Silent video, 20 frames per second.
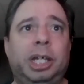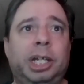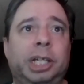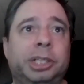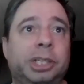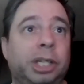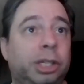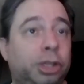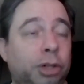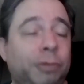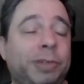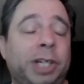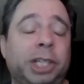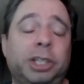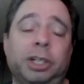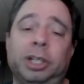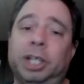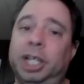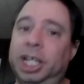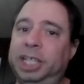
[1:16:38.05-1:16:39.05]
And that's it. Don't
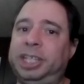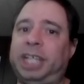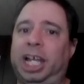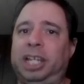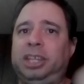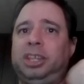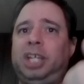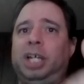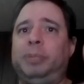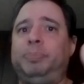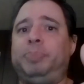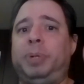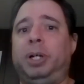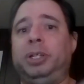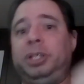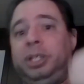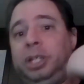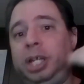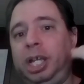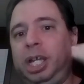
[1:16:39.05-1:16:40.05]
forget to hit that like
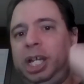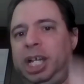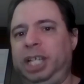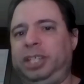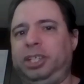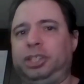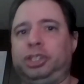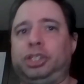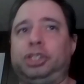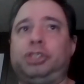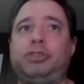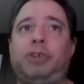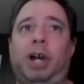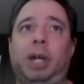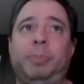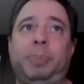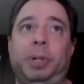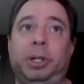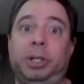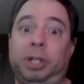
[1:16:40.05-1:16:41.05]
button, hit the
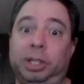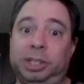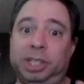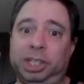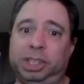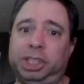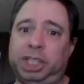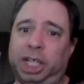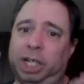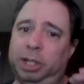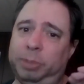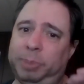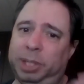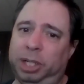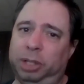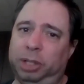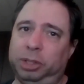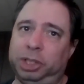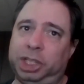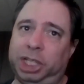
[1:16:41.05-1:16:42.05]
subscribe button on this channel,
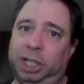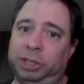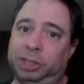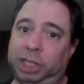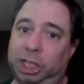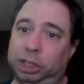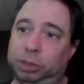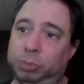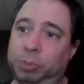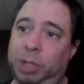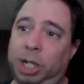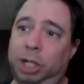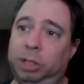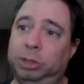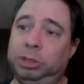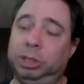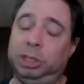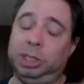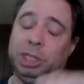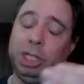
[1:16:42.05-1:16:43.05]
my other channels as
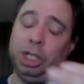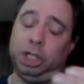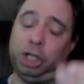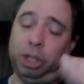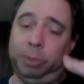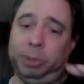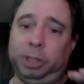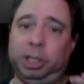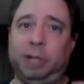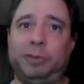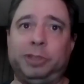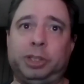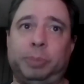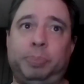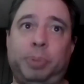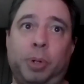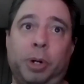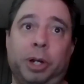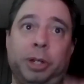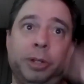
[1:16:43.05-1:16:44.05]
well. Show me your love and
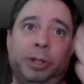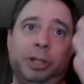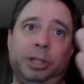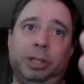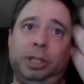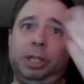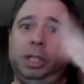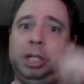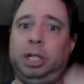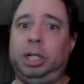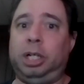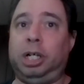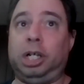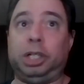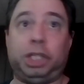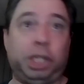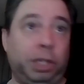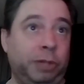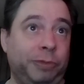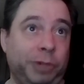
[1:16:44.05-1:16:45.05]
support.
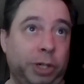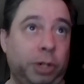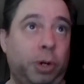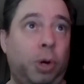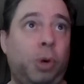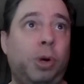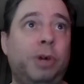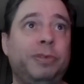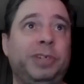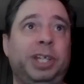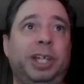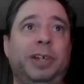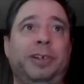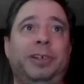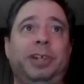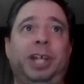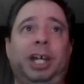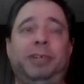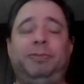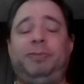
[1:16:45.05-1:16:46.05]
Uh, share the video all over the
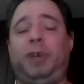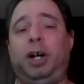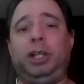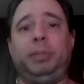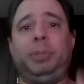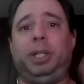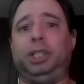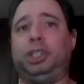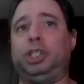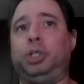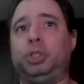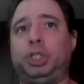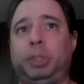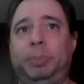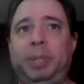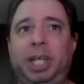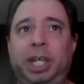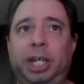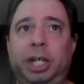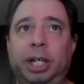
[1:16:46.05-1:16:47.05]
internet. Follow me on
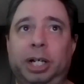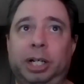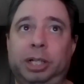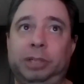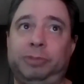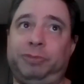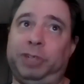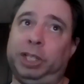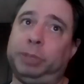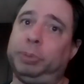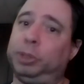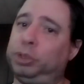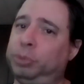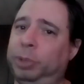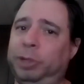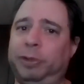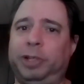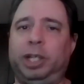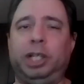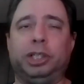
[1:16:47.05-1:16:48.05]
social media, Facebook,
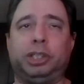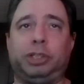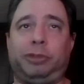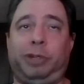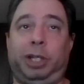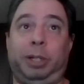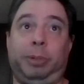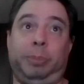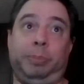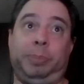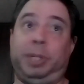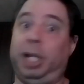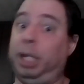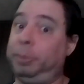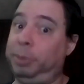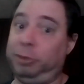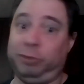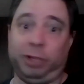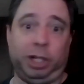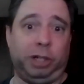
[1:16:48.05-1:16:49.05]
Twitter, and Instagram.
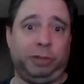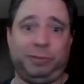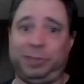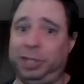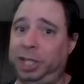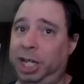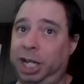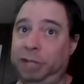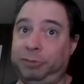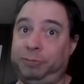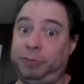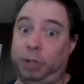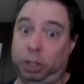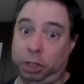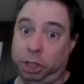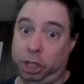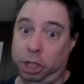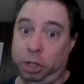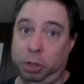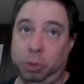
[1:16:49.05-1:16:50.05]
Gotta be real. If you're not,
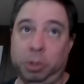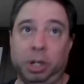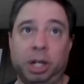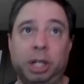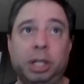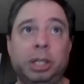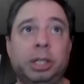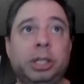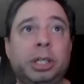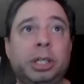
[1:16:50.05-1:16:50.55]
fuck you.